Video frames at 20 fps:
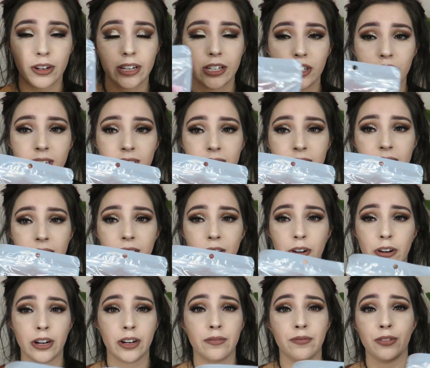interested
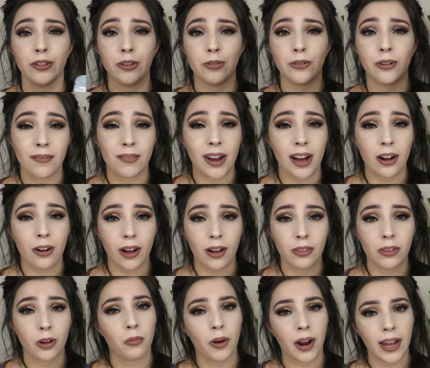or if you have not
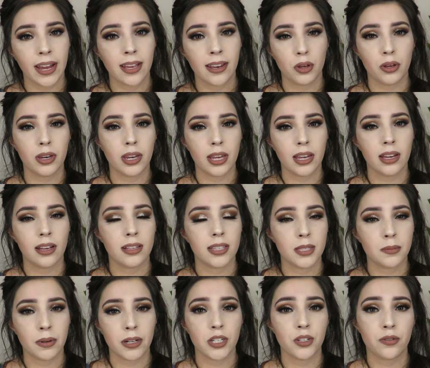found the right beauty
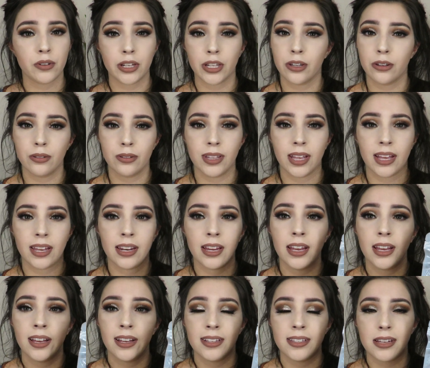sponge for you, then
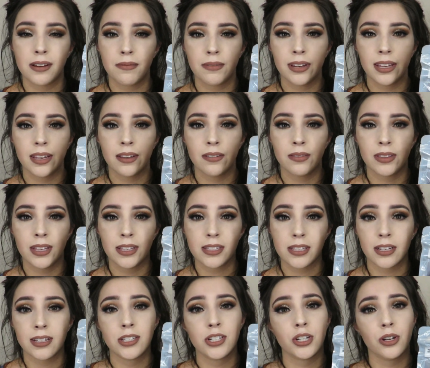definitely give these
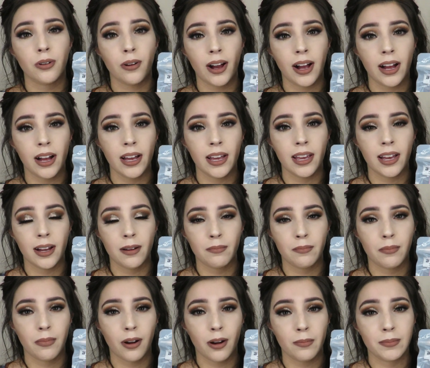a try. I
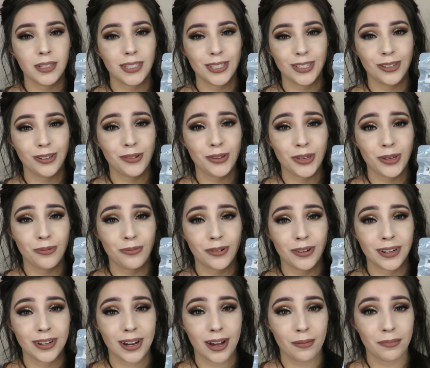promise you, you
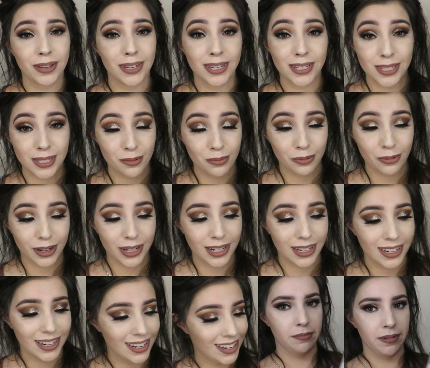will not be
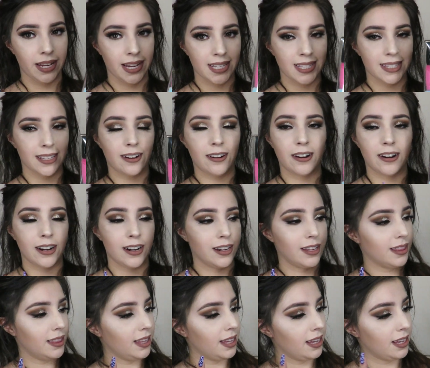disappointed. Up next are
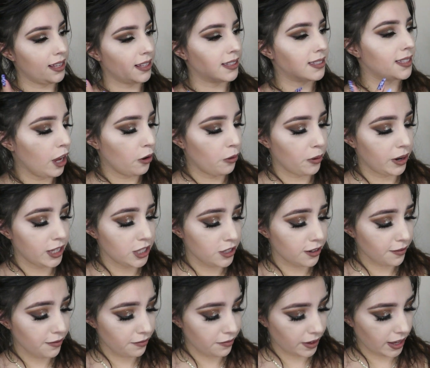these Erase
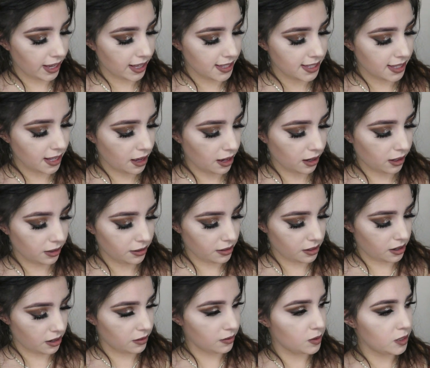Your Face
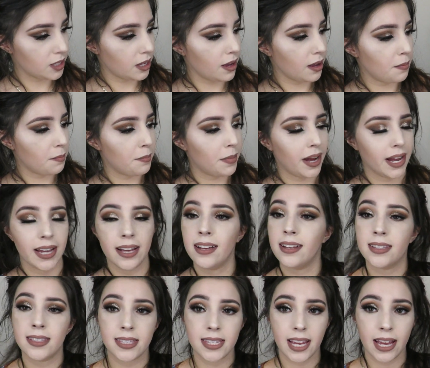cloths by
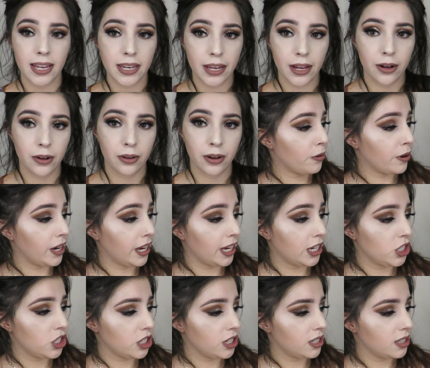Danielle
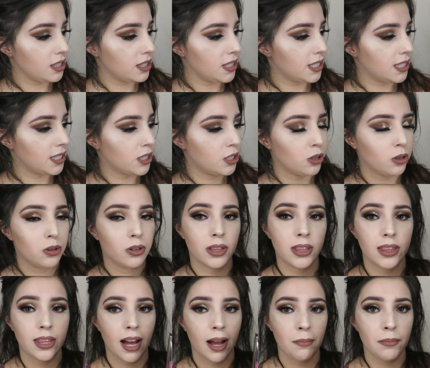Creations. So
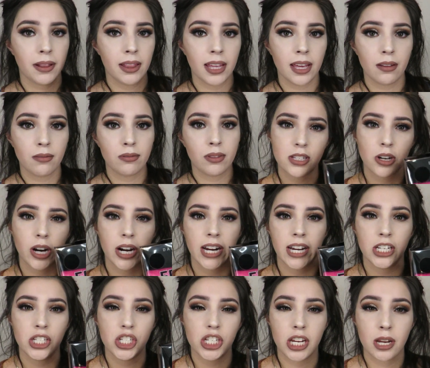I believe these are
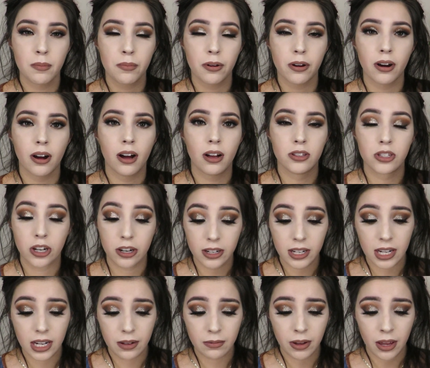a cheaper
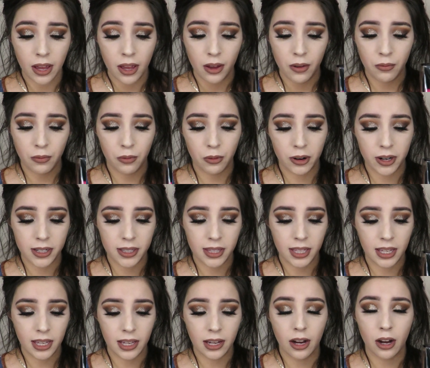alternative for the